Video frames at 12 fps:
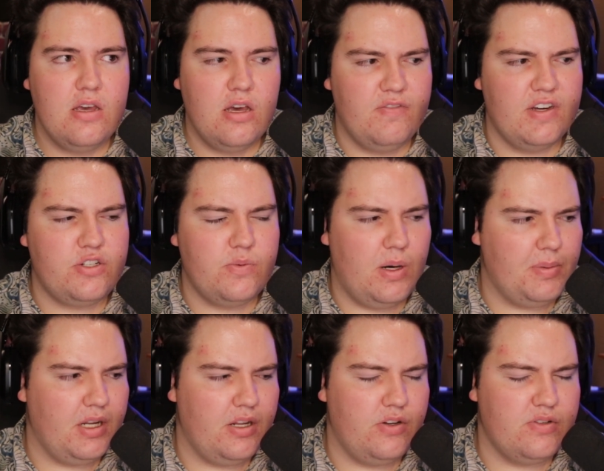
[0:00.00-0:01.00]
eventually what I'm
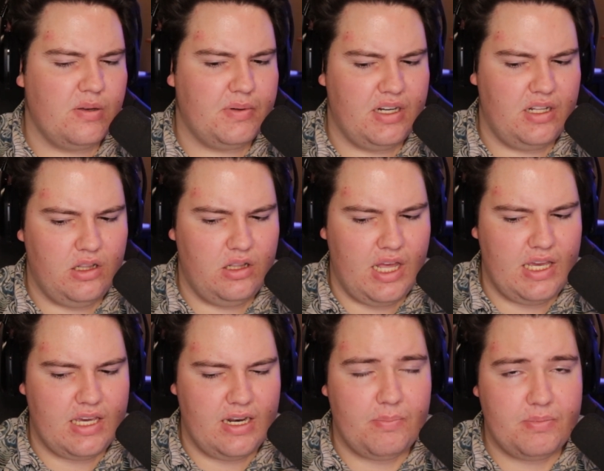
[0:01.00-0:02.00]
going to do is I'm going to link
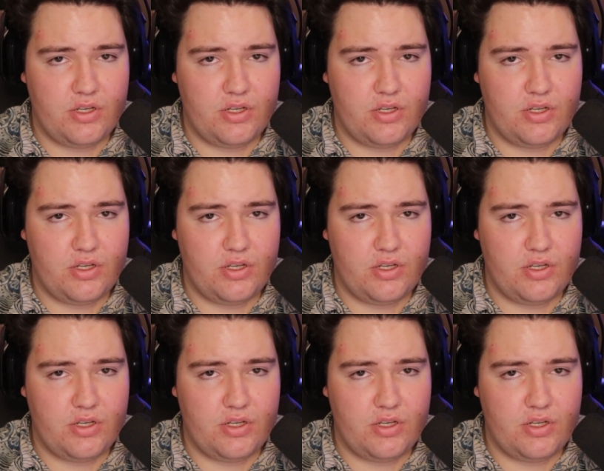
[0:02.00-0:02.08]
it up